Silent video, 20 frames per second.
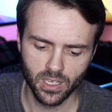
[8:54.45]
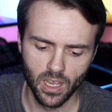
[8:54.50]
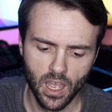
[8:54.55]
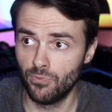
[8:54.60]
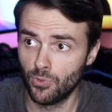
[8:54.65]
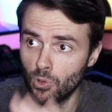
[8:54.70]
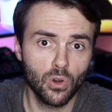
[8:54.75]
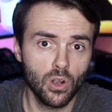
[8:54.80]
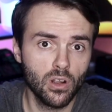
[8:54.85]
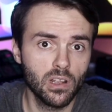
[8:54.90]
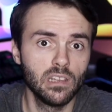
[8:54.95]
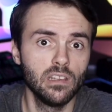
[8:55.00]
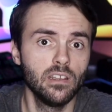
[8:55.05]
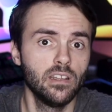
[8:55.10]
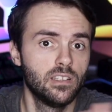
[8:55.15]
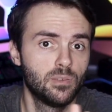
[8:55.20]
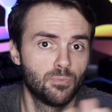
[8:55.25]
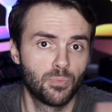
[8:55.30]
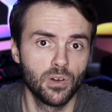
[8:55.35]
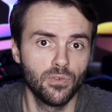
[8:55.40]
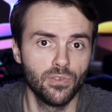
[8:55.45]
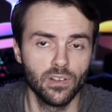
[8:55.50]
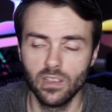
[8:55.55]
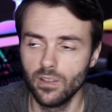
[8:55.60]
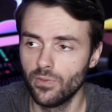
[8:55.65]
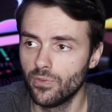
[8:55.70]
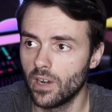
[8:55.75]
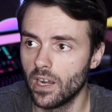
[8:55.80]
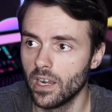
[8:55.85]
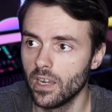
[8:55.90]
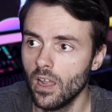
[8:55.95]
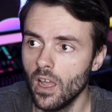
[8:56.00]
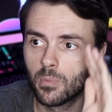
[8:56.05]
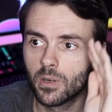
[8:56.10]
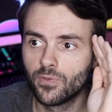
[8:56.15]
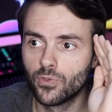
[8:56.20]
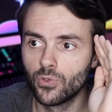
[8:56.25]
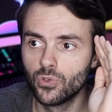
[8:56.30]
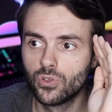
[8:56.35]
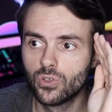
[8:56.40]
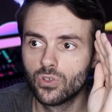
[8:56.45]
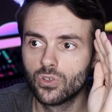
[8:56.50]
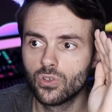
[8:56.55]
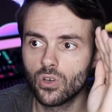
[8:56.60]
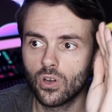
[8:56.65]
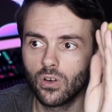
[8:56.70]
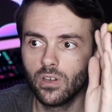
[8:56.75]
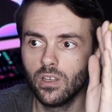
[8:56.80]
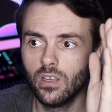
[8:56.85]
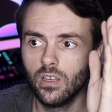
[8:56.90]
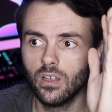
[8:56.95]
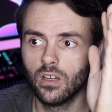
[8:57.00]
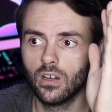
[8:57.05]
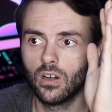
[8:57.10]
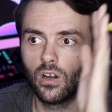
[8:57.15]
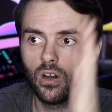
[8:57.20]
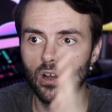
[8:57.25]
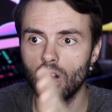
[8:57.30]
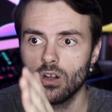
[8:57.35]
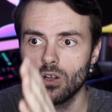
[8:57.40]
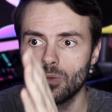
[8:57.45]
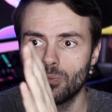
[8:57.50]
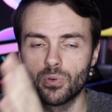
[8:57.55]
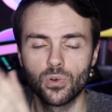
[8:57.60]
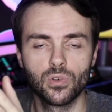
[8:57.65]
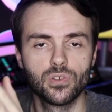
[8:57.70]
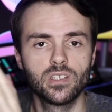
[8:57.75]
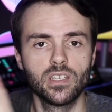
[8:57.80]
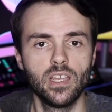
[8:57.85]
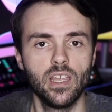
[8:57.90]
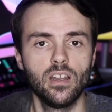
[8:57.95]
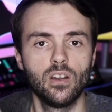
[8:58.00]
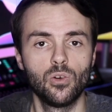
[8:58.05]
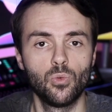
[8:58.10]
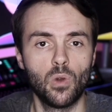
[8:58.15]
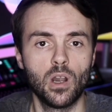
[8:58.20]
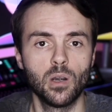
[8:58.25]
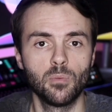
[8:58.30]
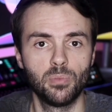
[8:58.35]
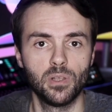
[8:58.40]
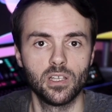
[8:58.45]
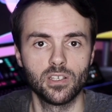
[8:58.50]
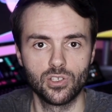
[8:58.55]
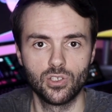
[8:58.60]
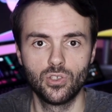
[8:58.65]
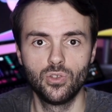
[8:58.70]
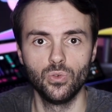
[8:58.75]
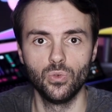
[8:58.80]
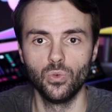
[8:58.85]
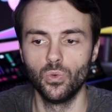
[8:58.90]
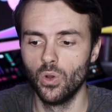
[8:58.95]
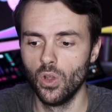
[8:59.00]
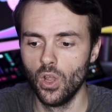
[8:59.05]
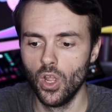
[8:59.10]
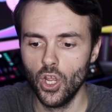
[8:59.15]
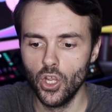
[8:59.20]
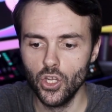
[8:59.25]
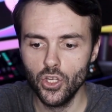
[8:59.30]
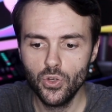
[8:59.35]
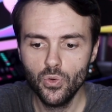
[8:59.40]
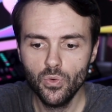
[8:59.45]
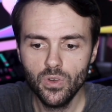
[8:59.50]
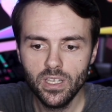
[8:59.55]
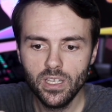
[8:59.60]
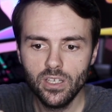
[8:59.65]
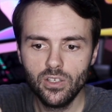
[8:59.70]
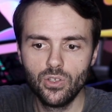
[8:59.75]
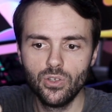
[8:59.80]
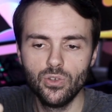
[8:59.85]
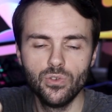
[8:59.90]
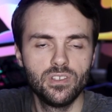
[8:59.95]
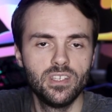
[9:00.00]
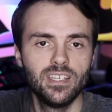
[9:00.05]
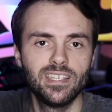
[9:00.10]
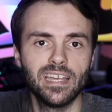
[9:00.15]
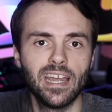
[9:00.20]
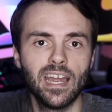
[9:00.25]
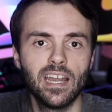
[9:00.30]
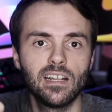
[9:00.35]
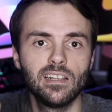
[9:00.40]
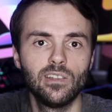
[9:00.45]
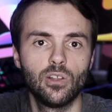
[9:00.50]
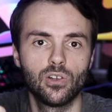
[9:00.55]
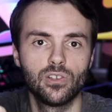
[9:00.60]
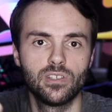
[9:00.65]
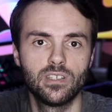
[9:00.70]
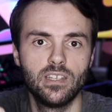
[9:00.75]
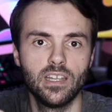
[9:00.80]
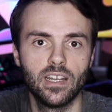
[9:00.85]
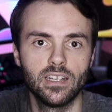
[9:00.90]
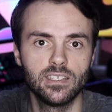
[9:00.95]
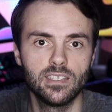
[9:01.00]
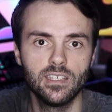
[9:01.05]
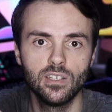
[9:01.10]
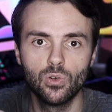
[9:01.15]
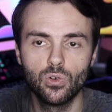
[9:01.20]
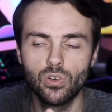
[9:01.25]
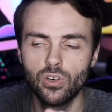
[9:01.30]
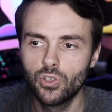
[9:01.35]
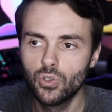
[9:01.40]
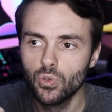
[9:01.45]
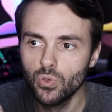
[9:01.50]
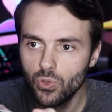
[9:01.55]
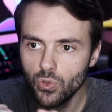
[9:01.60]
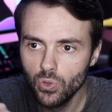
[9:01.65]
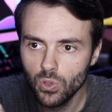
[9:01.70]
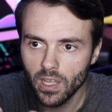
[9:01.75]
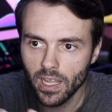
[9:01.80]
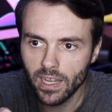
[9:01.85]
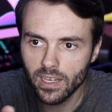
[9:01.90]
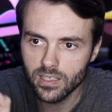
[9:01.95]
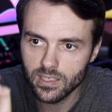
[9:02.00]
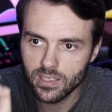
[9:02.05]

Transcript: For Rocket League, it's perfectly fine, but for Tony Hawk Pro Skater 1+2, you need to use these analog sticks in order to do like